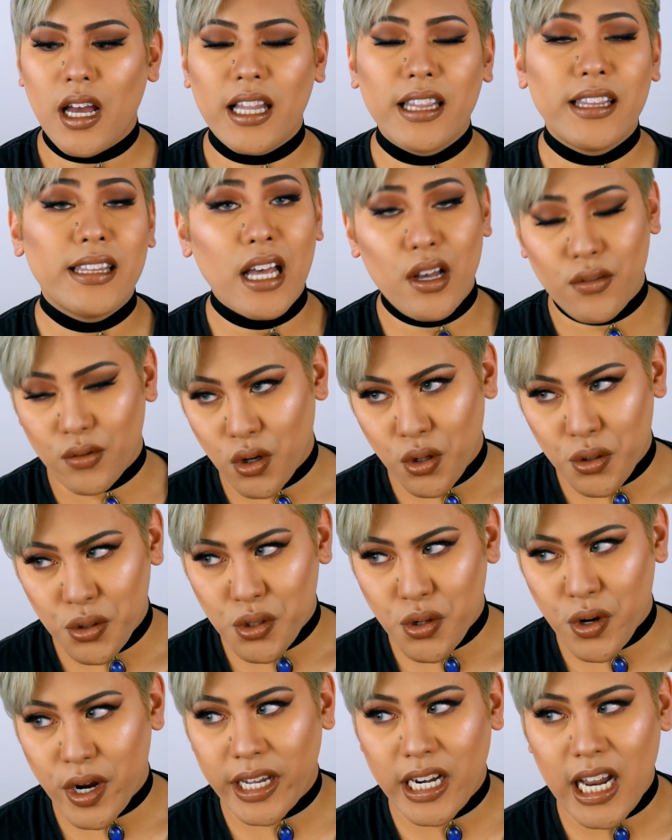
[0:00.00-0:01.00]
I love
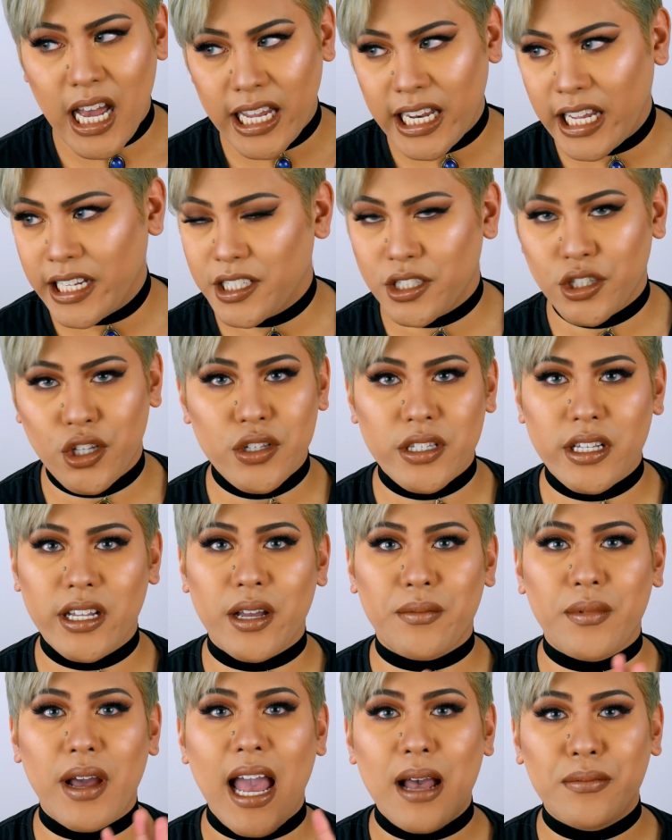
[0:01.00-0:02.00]
contouring and highlighting. Those are
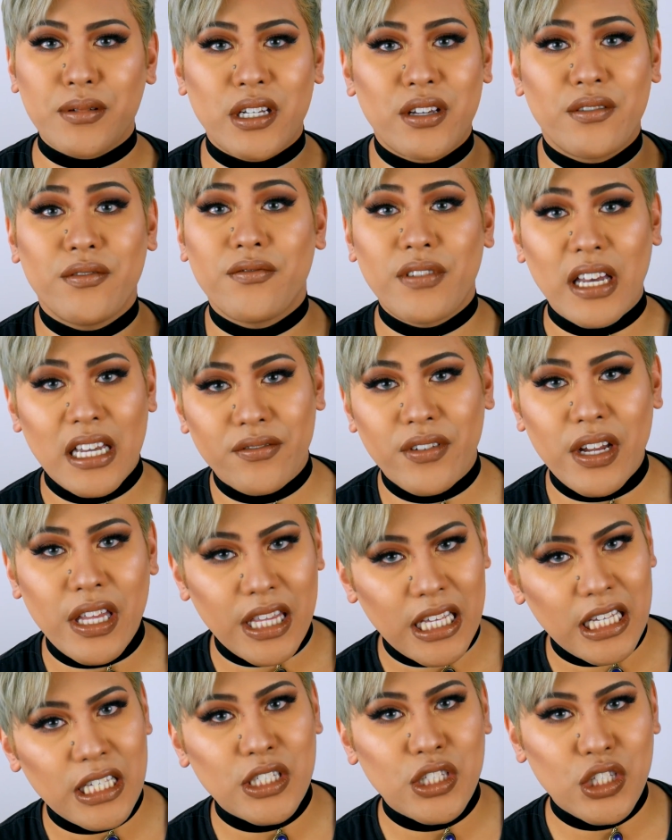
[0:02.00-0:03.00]
like my absolute
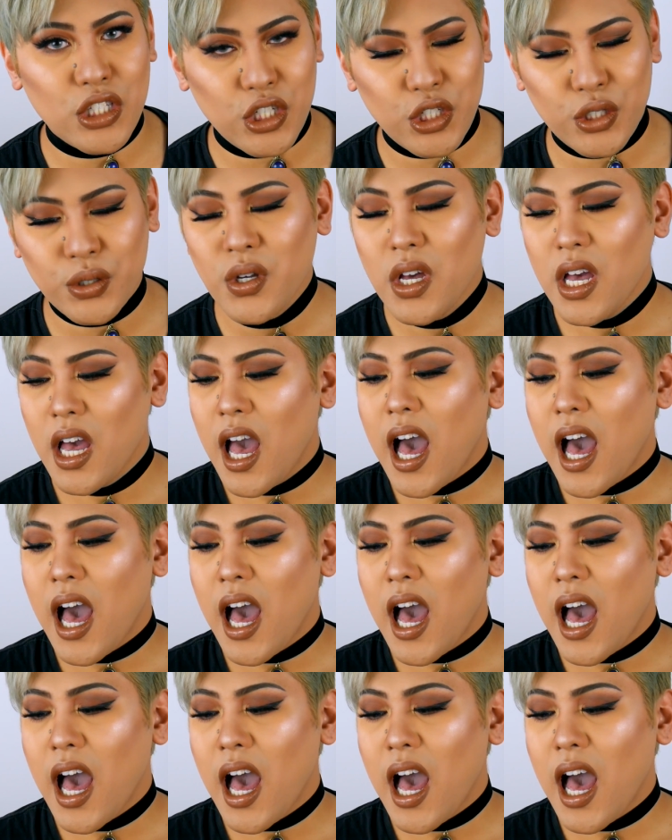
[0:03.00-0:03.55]
favorite things to do,